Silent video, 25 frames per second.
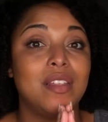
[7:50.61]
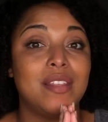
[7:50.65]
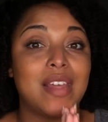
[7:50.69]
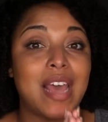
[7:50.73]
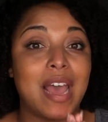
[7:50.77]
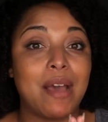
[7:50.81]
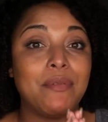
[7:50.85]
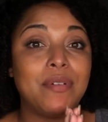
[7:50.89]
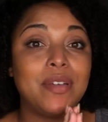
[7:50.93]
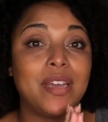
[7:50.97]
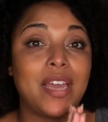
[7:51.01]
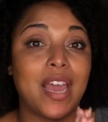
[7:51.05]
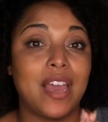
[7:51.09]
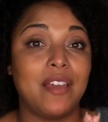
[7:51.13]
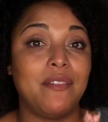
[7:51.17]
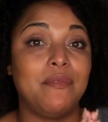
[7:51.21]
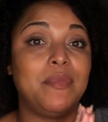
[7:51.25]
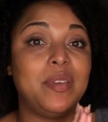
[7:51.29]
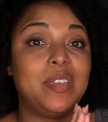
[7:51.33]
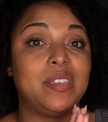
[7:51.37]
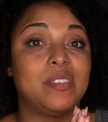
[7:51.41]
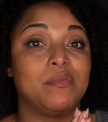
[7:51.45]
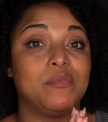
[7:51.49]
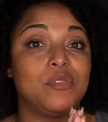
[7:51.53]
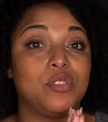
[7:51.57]
That one gave
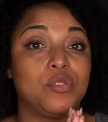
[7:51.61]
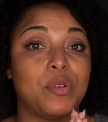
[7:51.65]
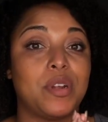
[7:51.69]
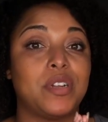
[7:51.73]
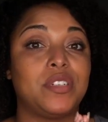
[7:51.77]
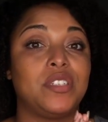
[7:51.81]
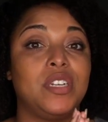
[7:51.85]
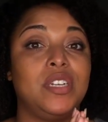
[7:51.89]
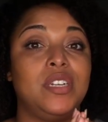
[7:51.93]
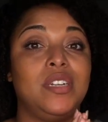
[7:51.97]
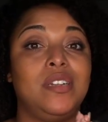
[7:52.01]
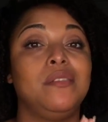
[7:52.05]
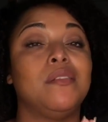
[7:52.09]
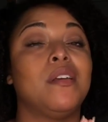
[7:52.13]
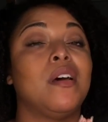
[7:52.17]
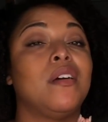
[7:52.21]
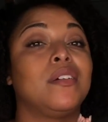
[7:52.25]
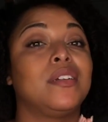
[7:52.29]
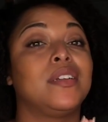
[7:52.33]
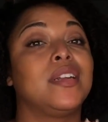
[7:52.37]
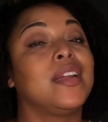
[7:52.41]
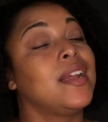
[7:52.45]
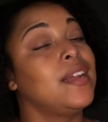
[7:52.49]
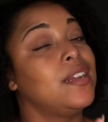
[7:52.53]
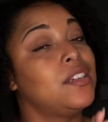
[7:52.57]
me some stretch and
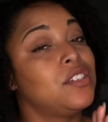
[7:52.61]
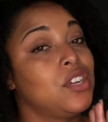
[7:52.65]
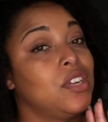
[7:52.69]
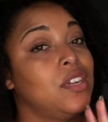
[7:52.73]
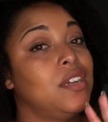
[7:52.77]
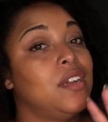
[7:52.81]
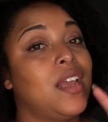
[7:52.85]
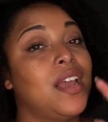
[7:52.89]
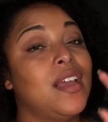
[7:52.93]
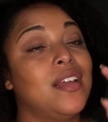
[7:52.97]
elongation.